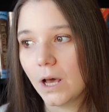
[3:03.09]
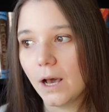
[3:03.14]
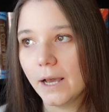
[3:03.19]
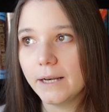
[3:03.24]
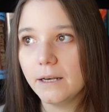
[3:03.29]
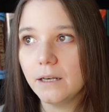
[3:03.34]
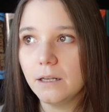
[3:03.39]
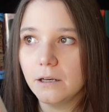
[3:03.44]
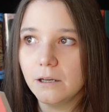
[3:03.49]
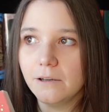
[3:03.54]

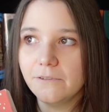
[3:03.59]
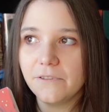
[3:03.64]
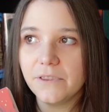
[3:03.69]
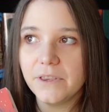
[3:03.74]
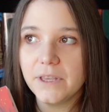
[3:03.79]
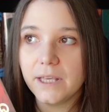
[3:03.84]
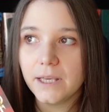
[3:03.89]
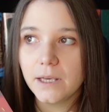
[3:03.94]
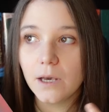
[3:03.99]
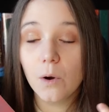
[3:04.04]
I love
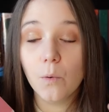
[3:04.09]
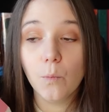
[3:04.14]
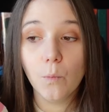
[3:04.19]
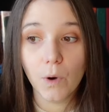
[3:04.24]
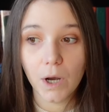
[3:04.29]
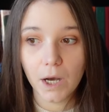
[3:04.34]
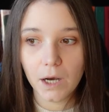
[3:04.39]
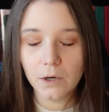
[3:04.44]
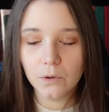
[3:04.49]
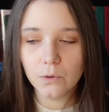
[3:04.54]
the
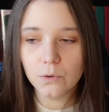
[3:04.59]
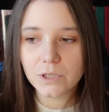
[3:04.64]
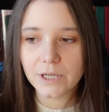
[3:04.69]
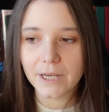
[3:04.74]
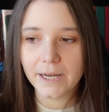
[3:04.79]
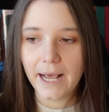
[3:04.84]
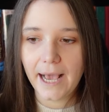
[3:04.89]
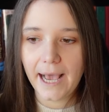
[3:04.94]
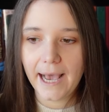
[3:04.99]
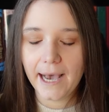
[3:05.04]
world
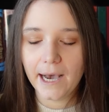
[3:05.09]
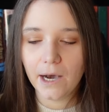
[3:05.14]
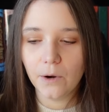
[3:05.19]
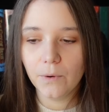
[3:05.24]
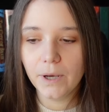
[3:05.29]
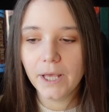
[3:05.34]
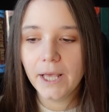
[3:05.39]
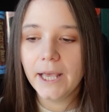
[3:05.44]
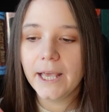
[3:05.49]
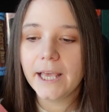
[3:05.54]
and
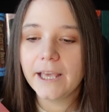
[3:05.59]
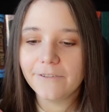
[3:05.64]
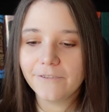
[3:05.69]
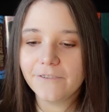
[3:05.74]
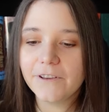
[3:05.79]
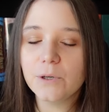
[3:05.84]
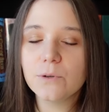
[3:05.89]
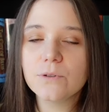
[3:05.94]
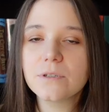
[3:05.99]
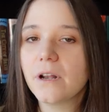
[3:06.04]
how it
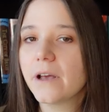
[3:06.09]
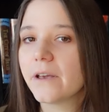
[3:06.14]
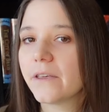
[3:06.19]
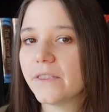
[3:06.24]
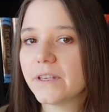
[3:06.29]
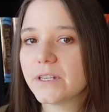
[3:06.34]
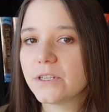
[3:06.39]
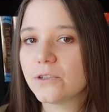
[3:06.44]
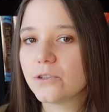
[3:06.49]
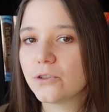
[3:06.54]
feels like
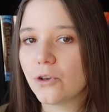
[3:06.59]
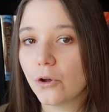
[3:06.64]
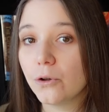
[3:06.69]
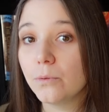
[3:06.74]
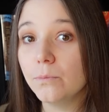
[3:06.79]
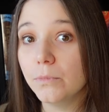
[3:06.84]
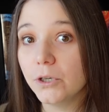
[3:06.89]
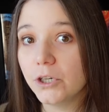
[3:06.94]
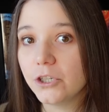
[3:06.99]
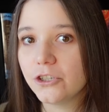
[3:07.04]
there's so
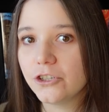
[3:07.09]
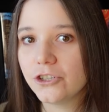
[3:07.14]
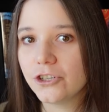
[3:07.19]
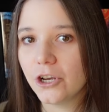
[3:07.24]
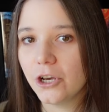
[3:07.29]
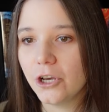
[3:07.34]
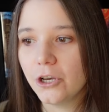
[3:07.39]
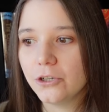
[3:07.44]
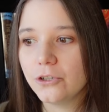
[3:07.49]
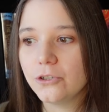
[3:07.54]
much
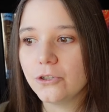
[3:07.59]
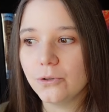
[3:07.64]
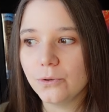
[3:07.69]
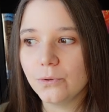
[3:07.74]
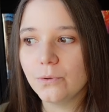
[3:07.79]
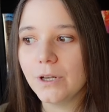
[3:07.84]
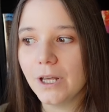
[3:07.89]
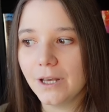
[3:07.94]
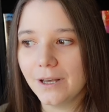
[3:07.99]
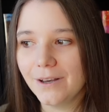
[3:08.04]

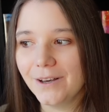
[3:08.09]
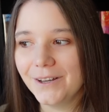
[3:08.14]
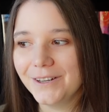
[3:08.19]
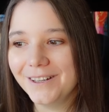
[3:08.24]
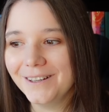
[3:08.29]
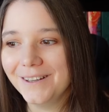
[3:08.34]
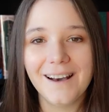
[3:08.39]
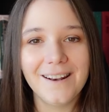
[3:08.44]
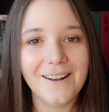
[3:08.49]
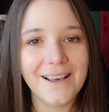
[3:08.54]
to
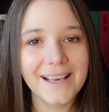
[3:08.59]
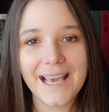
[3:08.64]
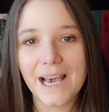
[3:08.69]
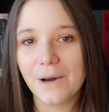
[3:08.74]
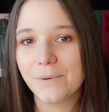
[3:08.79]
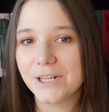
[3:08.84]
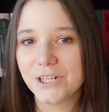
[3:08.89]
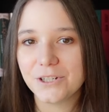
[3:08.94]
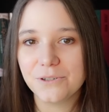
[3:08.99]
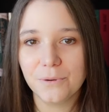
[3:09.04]
learn. I like
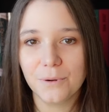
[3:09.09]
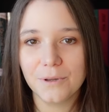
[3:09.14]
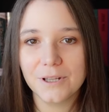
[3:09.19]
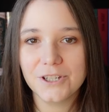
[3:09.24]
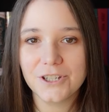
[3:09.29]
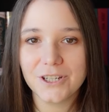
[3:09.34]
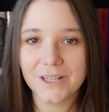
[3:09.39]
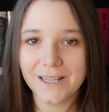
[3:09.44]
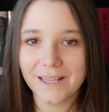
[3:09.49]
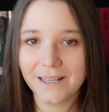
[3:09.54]
how each
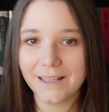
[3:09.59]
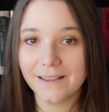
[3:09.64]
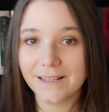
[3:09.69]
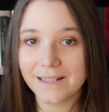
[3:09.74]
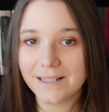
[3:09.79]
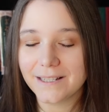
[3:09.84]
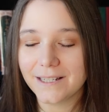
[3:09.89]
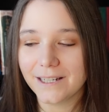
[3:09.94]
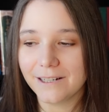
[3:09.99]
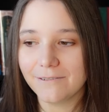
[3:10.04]
duology in
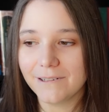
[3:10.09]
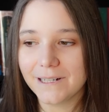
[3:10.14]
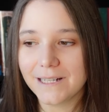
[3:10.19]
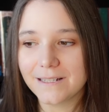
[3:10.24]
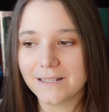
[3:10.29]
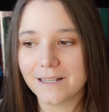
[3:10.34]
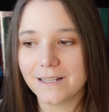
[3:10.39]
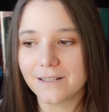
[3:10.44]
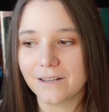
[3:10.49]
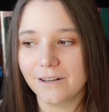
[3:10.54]
this
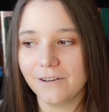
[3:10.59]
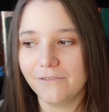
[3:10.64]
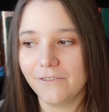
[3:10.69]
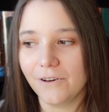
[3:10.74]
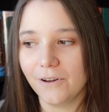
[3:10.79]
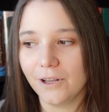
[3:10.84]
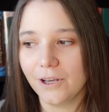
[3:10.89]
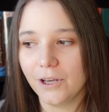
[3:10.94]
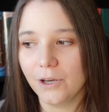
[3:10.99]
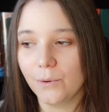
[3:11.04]
series is going to
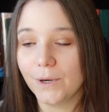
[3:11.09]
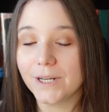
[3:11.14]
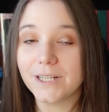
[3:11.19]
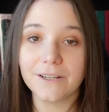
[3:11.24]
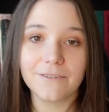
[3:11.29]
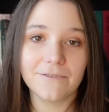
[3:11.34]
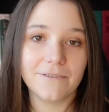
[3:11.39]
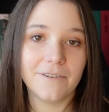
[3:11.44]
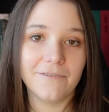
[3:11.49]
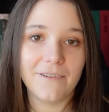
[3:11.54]
follow a
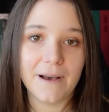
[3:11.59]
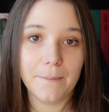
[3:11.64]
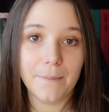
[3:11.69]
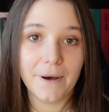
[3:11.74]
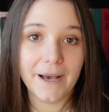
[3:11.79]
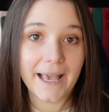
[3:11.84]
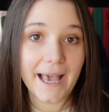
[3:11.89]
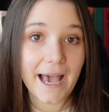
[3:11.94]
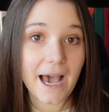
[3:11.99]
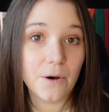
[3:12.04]
different
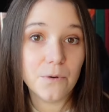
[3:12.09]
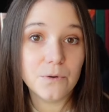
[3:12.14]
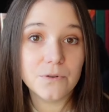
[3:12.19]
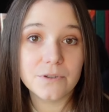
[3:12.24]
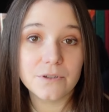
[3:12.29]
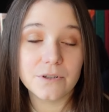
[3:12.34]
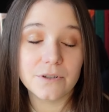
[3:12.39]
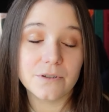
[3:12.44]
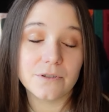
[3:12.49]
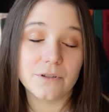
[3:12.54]
vampire
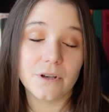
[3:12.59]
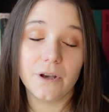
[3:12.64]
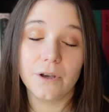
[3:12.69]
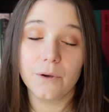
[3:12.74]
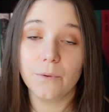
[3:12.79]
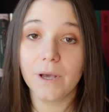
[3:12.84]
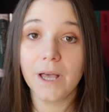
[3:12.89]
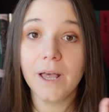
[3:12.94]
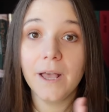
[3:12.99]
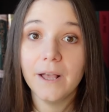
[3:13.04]
house.
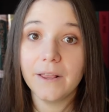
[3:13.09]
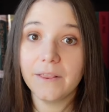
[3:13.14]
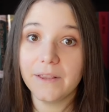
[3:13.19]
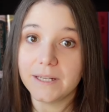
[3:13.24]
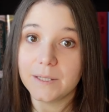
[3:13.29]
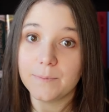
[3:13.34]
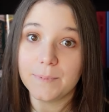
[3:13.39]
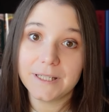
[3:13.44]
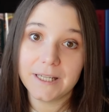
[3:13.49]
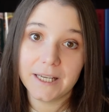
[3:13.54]
So
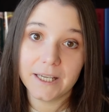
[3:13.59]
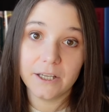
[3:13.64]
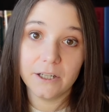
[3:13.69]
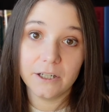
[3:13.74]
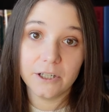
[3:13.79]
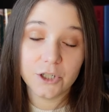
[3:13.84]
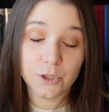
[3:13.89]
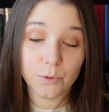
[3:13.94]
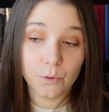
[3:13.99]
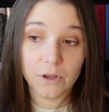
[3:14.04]
this
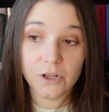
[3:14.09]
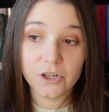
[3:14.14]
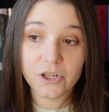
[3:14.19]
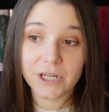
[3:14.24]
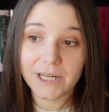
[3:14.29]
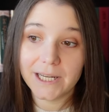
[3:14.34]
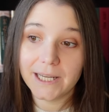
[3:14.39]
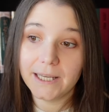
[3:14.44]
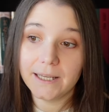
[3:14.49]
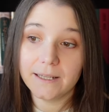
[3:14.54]
particular
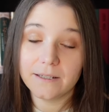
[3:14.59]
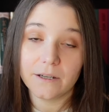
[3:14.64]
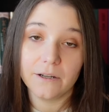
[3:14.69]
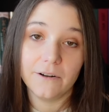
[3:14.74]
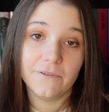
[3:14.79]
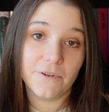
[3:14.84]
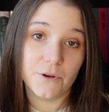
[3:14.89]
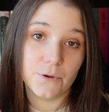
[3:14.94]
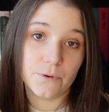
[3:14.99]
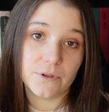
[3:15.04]
duology is
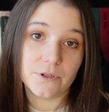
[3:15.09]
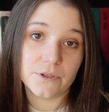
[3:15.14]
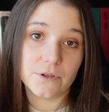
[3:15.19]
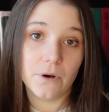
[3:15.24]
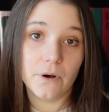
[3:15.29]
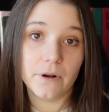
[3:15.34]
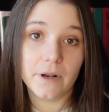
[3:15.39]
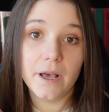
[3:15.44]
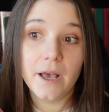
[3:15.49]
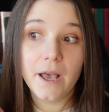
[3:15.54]
going to focus
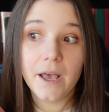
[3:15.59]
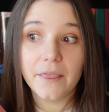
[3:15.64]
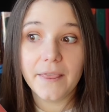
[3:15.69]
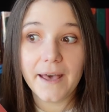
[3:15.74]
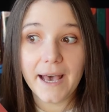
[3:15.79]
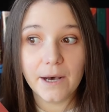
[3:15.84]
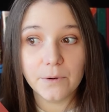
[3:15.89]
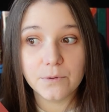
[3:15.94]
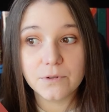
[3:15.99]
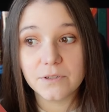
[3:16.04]
on
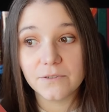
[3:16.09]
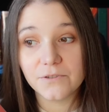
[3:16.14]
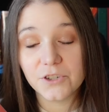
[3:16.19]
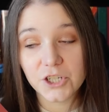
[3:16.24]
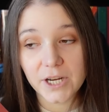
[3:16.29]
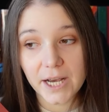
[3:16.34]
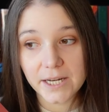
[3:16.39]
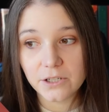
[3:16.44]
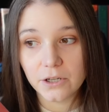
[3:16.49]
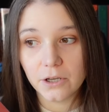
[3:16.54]
the House of
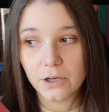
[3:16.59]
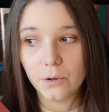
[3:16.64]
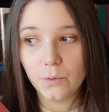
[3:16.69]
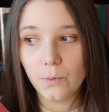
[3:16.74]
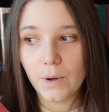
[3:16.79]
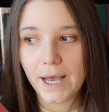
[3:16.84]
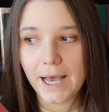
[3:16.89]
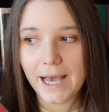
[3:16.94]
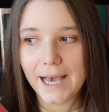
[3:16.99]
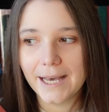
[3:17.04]

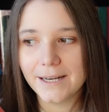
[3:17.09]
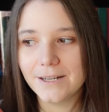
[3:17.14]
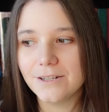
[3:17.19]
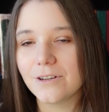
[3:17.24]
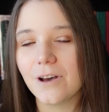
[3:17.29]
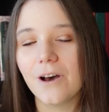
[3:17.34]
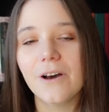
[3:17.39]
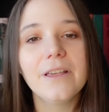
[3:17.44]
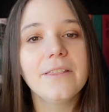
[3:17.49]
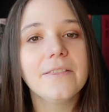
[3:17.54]
Shadow
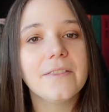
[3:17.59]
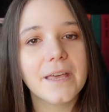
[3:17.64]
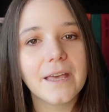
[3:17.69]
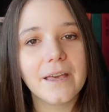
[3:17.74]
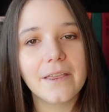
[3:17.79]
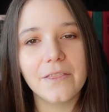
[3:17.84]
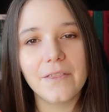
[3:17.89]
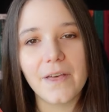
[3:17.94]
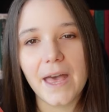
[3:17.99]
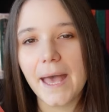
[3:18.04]
and I
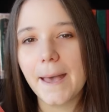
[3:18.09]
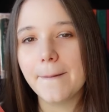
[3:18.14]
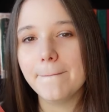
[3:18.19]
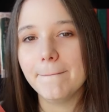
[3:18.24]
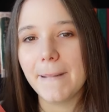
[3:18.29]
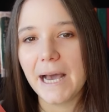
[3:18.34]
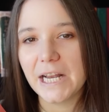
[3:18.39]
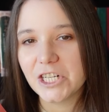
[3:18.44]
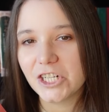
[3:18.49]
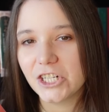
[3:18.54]
think their
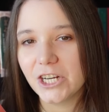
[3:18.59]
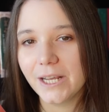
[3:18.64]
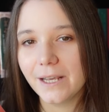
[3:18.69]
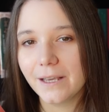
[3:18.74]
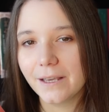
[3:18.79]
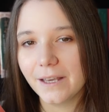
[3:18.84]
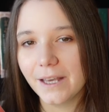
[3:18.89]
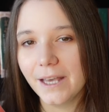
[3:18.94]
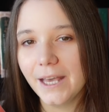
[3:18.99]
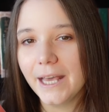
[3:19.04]

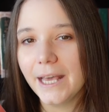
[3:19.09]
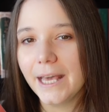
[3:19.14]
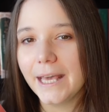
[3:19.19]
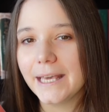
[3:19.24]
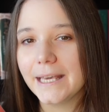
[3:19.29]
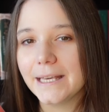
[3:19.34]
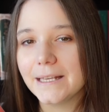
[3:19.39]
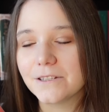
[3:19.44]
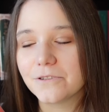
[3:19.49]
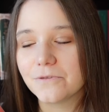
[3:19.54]
magic
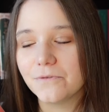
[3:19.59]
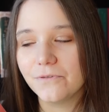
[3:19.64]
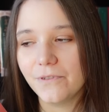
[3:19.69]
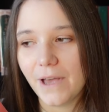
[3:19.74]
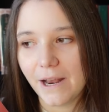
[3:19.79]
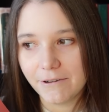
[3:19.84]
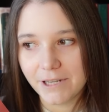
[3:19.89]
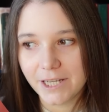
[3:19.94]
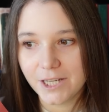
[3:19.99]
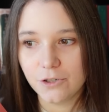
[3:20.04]
is
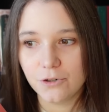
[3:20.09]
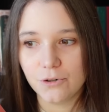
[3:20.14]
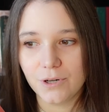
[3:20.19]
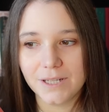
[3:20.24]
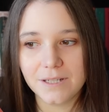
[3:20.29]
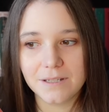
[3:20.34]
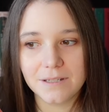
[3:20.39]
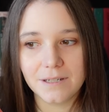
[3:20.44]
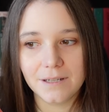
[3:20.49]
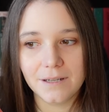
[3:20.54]
very
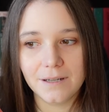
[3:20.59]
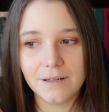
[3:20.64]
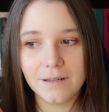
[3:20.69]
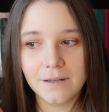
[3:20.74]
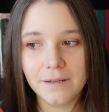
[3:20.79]
interesting.